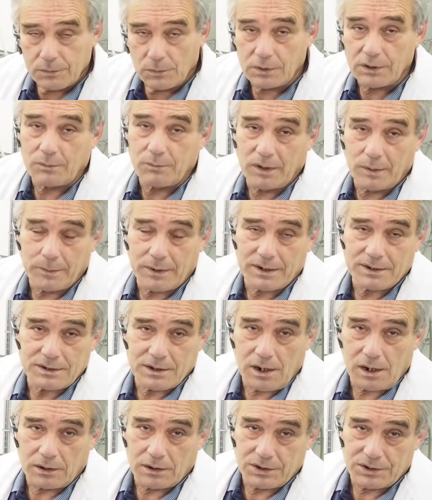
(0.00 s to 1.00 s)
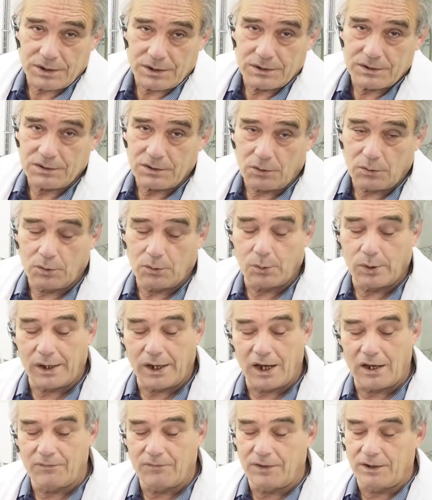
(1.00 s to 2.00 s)
Well, it mimics collagen, so
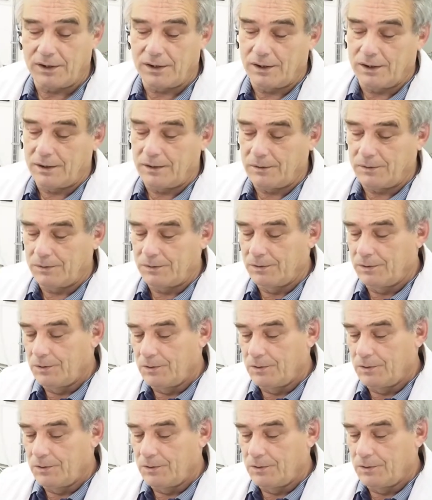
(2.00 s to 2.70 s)
we have a uh,